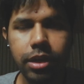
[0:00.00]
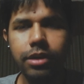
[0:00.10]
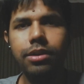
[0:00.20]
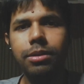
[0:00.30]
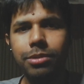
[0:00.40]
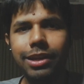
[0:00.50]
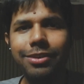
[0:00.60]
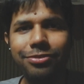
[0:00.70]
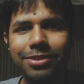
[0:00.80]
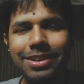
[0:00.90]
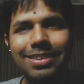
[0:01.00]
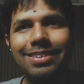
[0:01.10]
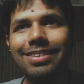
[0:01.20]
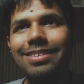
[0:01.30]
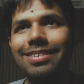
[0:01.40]
kind of like belief?
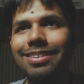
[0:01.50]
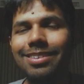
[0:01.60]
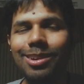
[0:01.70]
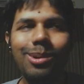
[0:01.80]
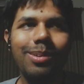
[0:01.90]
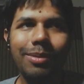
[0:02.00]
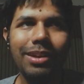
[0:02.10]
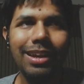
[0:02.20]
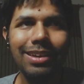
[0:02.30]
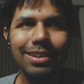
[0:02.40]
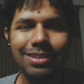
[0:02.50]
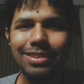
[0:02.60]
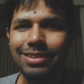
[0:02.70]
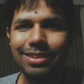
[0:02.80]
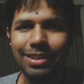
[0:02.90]
No, I mean, like,
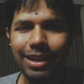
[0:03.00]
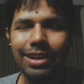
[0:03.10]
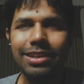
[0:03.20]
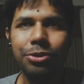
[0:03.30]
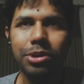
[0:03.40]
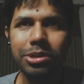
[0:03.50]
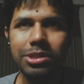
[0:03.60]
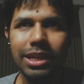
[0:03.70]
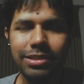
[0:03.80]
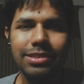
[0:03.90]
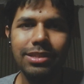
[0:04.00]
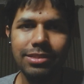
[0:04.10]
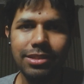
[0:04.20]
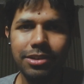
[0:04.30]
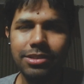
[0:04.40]
again, you need to take this thing
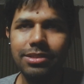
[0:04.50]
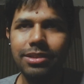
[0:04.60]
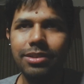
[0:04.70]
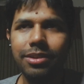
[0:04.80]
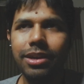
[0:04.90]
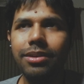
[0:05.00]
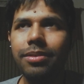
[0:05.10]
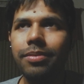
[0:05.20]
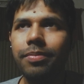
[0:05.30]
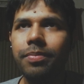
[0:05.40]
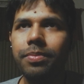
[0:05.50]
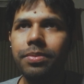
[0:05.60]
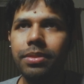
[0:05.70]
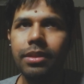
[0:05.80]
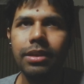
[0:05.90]
seriously, okay?
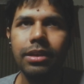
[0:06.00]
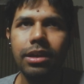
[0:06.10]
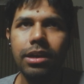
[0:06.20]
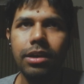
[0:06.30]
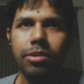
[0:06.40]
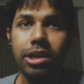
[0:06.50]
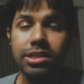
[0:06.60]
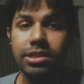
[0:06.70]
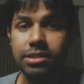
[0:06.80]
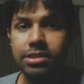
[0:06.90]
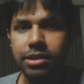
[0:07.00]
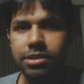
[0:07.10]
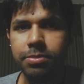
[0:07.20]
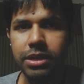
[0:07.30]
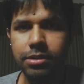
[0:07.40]
Religion is a
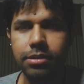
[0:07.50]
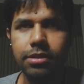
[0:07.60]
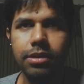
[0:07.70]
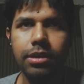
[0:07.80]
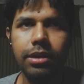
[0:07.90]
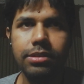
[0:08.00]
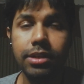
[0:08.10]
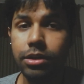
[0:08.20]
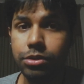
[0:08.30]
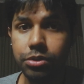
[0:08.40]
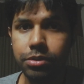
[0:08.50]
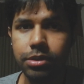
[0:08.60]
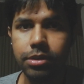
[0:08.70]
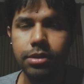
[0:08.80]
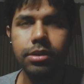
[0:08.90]
serious matter. It's not a joke.
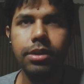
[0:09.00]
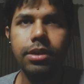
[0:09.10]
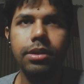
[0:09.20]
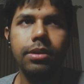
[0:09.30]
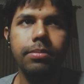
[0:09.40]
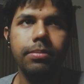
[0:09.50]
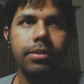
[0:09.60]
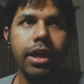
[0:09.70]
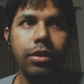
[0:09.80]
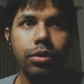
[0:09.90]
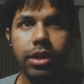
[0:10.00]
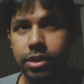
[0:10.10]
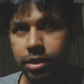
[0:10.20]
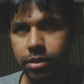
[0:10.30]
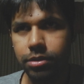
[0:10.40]
I know that
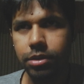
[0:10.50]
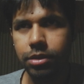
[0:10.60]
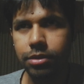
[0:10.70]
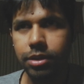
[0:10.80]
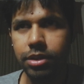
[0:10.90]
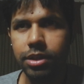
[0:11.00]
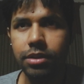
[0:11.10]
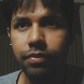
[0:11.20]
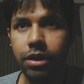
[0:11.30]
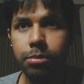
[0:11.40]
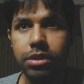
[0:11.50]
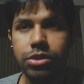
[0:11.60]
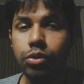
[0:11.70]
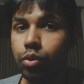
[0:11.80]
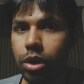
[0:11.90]
in the environment that
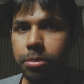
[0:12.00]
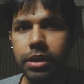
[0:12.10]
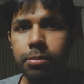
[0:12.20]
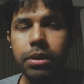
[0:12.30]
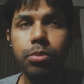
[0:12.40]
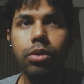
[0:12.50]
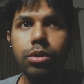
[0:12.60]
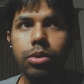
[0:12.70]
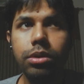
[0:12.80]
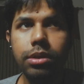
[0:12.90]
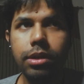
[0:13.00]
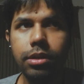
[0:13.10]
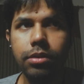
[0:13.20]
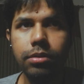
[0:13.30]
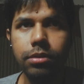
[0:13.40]
you grew up in, people don't, you
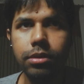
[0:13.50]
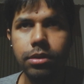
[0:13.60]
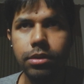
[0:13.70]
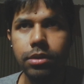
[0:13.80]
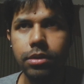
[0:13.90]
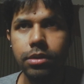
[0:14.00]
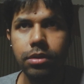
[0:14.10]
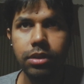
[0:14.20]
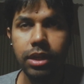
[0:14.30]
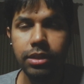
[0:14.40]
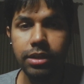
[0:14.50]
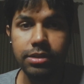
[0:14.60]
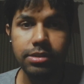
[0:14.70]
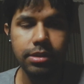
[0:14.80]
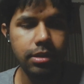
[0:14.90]
know, think that
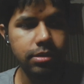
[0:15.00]
it's